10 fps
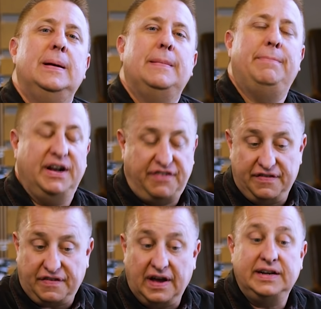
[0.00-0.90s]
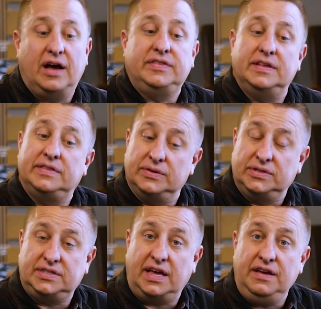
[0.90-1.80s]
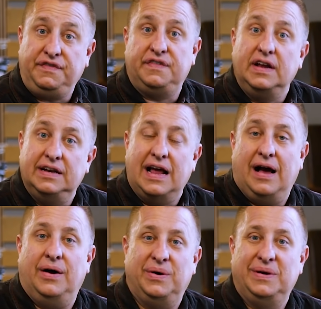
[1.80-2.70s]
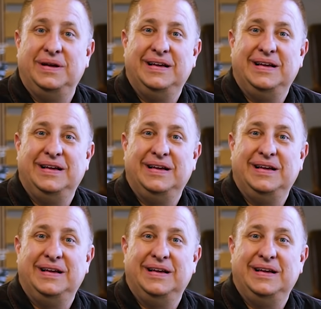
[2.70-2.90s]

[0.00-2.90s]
But if I find out that they're safe now,